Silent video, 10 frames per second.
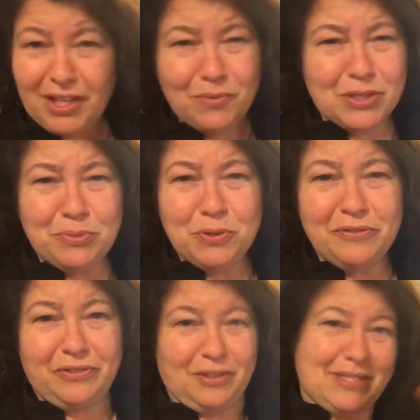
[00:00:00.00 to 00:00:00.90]
It was
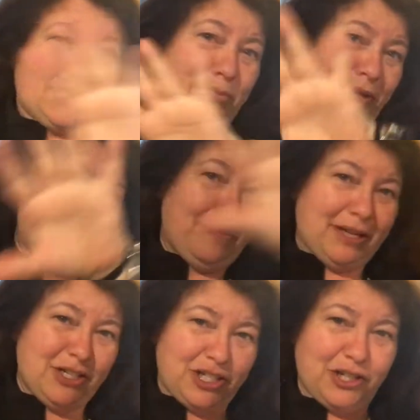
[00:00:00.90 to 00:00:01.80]
beautiful. It was like the Brady
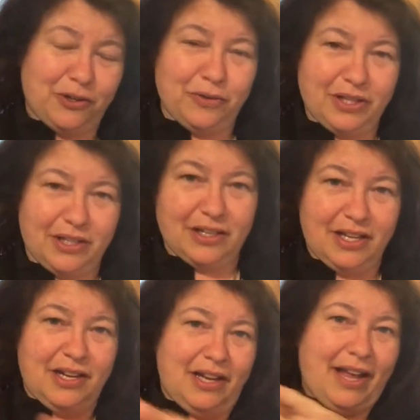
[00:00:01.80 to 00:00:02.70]
Bunch, you know, the
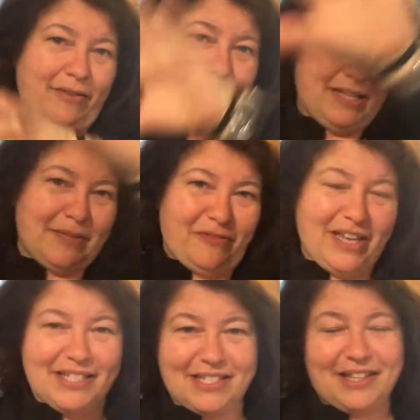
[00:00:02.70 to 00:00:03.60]
everybody's
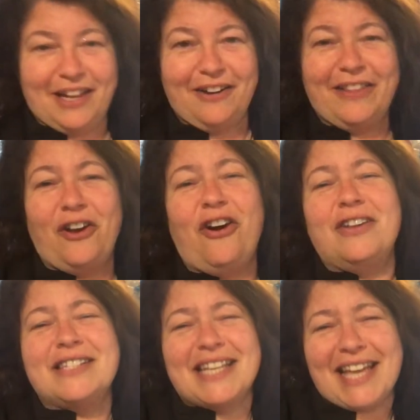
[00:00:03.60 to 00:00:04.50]
faces are there, and they
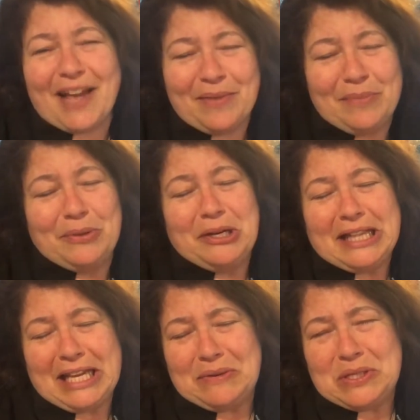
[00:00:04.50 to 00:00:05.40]
all sang happy
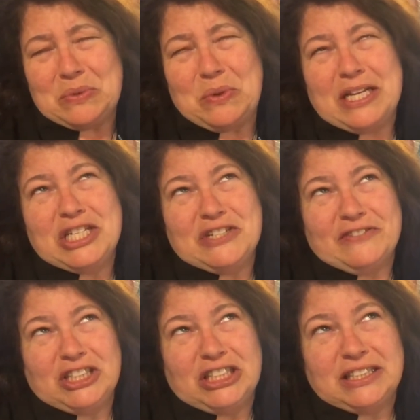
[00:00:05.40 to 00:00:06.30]
birthday. It was
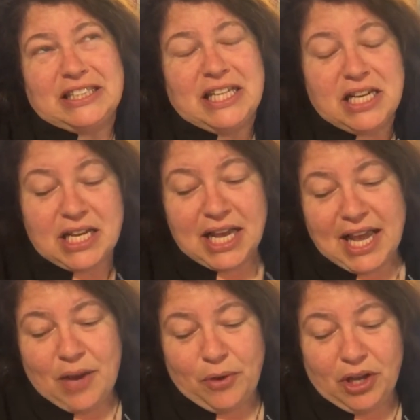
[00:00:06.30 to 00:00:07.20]
wonderful.
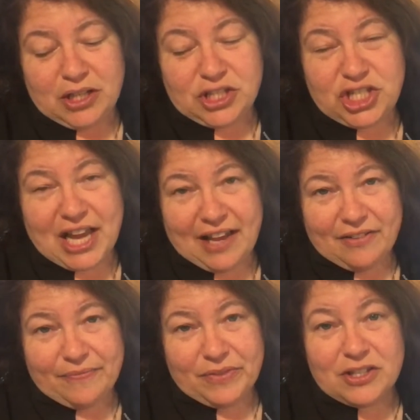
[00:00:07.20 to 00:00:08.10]
And we all got to chat.
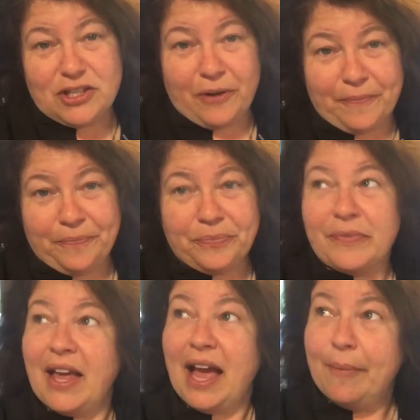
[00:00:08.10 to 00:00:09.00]
So
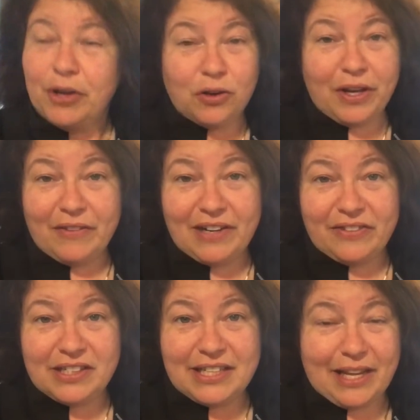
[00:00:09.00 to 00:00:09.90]
I'm gonna go get ready
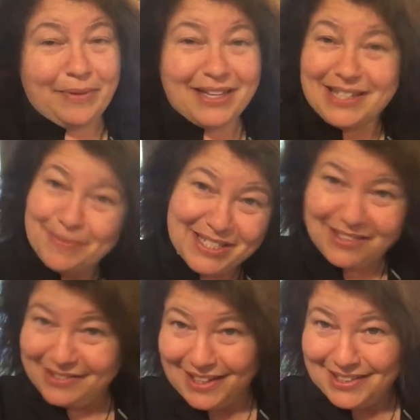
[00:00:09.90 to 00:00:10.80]
for the day because I'm
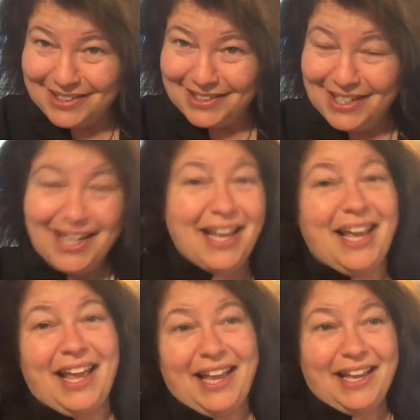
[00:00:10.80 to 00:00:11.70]
still not.
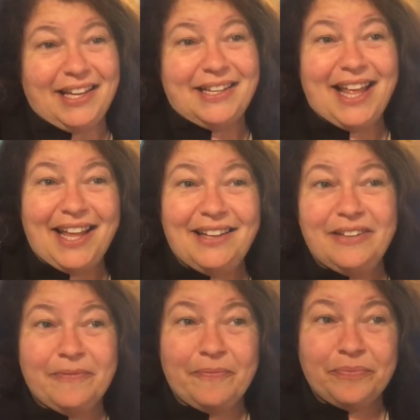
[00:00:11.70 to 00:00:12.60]
And
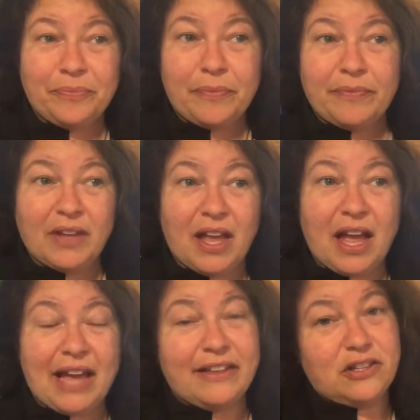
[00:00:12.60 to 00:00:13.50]
then
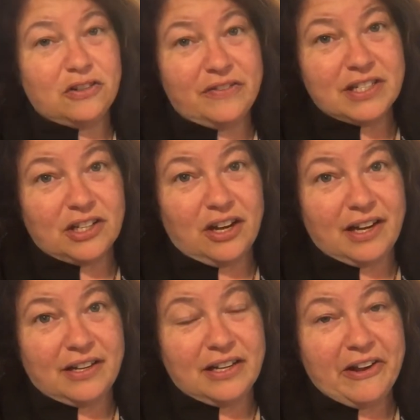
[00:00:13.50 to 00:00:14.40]
I'd like to go visit
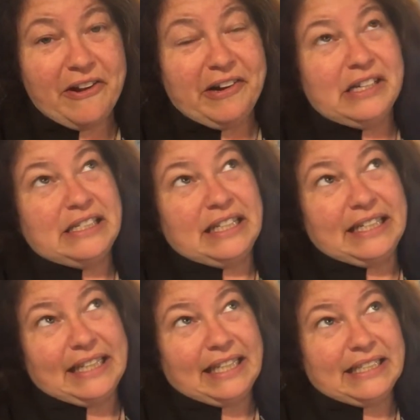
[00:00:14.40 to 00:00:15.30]
God.
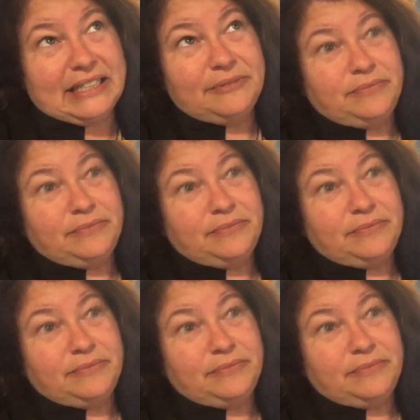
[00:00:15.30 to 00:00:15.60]
And then